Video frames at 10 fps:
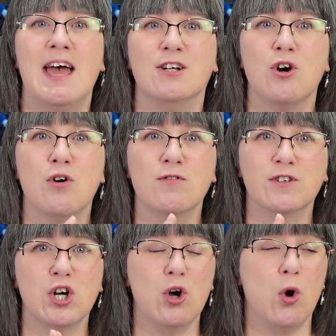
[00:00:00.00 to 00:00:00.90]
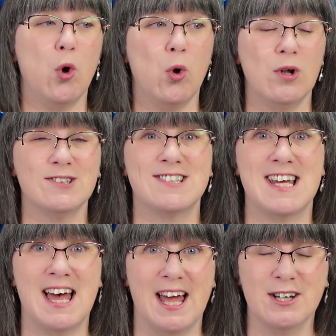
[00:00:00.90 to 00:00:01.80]
And over a whole
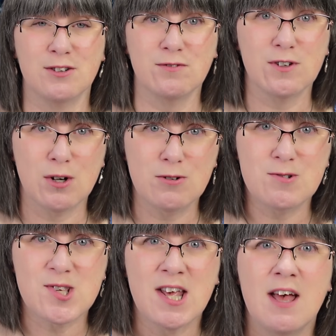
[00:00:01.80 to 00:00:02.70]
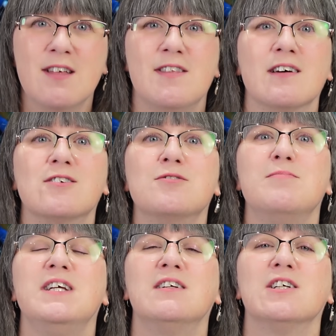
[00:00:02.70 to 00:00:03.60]
ton of rows, that could
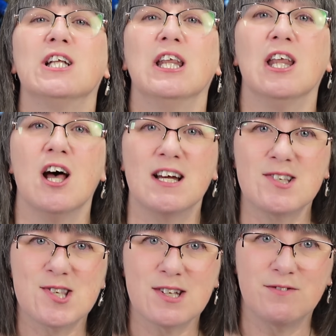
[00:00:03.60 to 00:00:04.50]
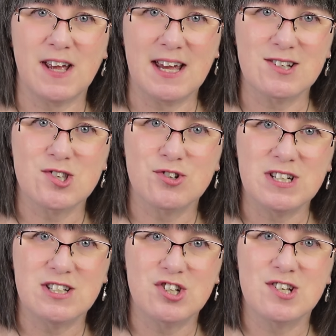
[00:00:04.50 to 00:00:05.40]
mean lots of extra
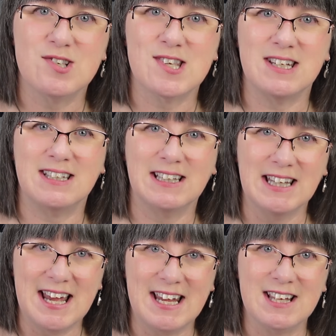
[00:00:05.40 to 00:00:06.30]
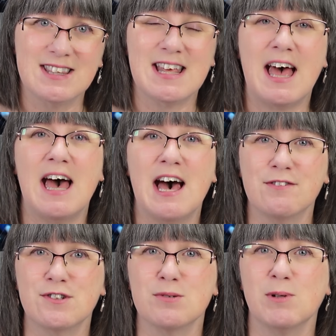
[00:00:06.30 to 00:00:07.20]
inches in length
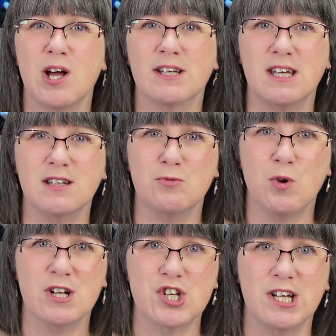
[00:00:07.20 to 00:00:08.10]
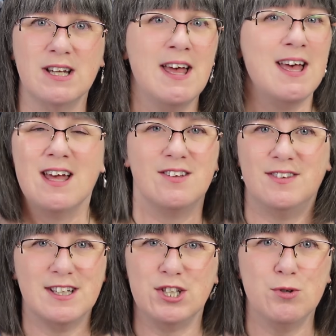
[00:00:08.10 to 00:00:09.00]
after blocking and washing
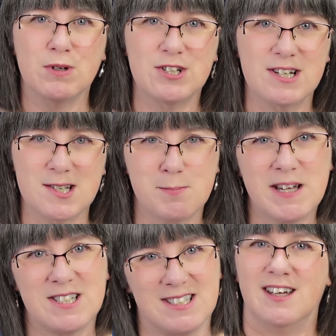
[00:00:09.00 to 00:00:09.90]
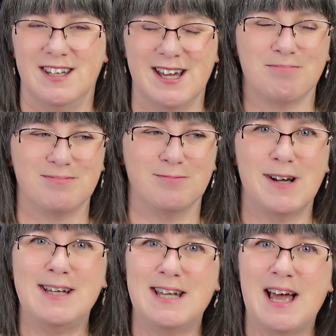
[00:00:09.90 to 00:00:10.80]
that you weren't expecting. Yep,
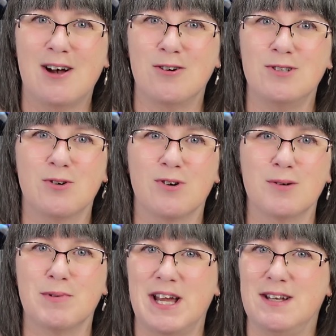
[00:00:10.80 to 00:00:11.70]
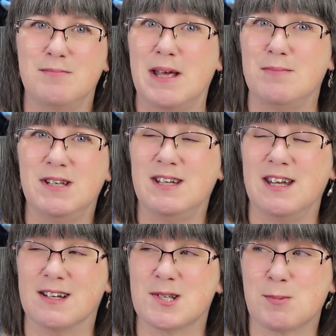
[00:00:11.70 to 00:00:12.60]
right now your brain may
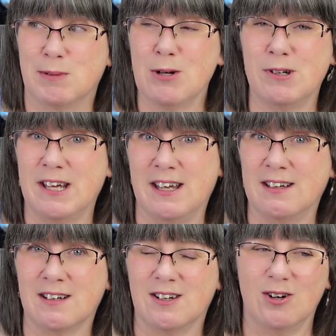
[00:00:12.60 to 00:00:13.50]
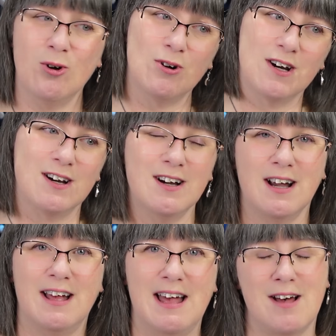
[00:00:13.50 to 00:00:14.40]
be exploding or
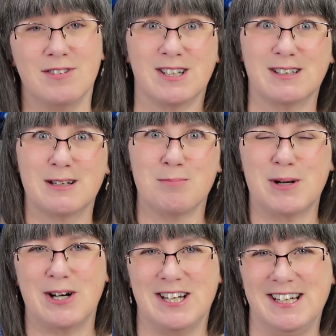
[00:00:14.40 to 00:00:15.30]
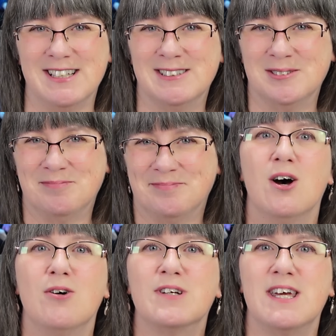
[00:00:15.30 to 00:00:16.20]
having a little party.
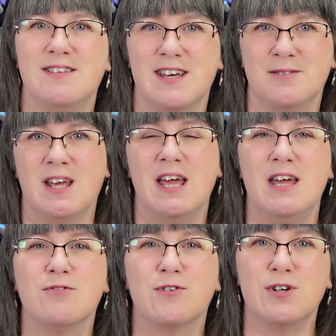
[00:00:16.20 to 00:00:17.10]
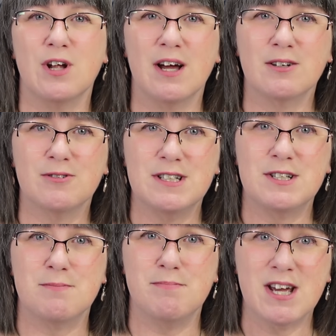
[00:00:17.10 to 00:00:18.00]
Okay then, if we're not going
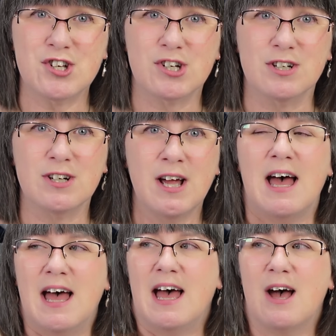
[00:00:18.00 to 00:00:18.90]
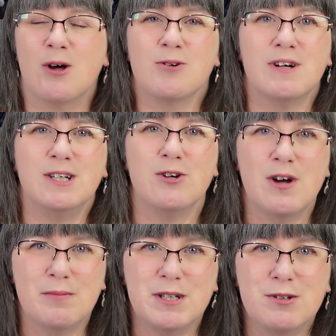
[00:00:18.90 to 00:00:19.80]
to measure, how do I know
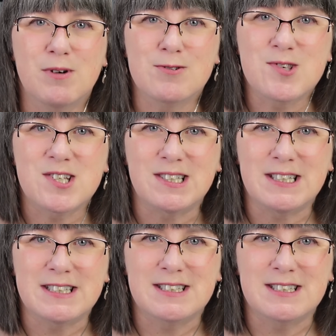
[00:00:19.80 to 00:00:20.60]
how many rows to knit?